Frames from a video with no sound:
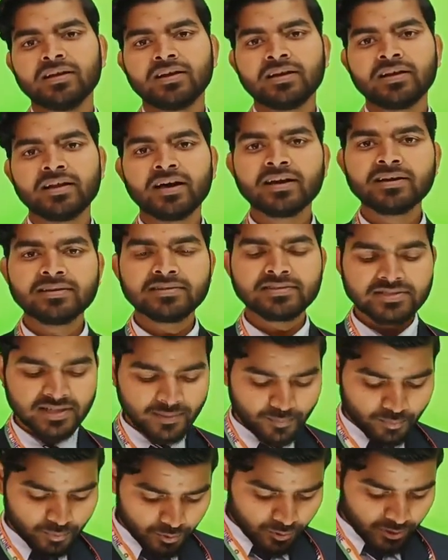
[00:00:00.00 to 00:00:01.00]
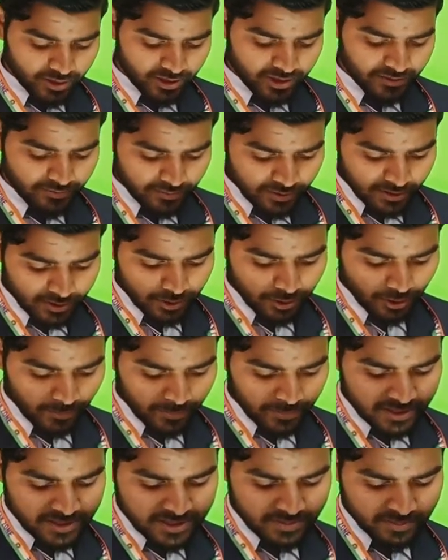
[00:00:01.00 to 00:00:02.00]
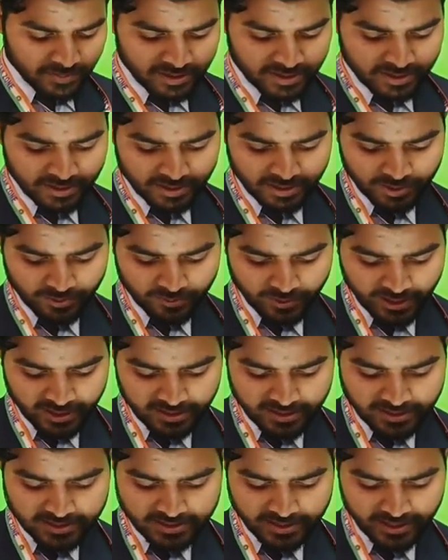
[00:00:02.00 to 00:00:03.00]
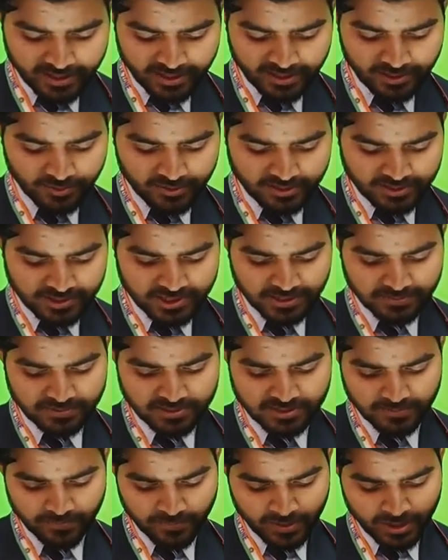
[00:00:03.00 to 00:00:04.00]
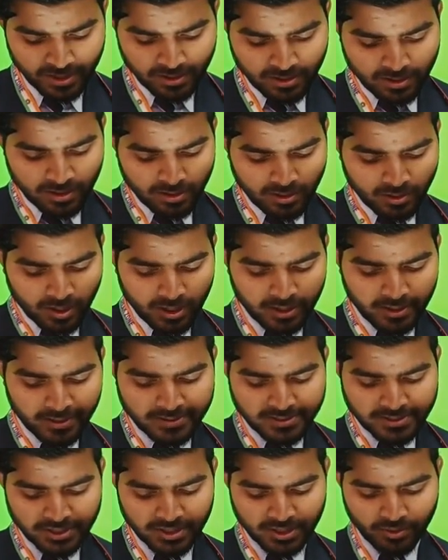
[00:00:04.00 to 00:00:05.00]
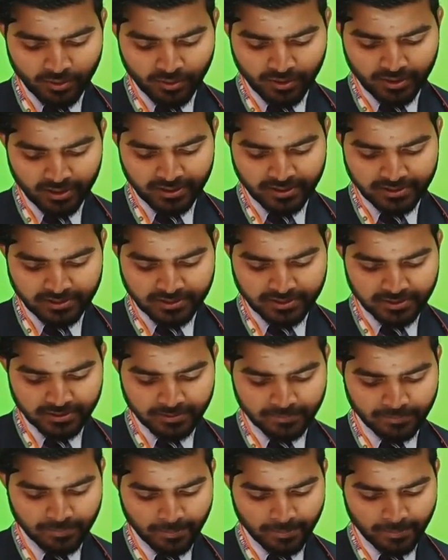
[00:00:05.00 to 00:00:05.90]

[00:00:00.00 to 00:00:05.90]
learn some more different topics with new ideas and new concepts. All right.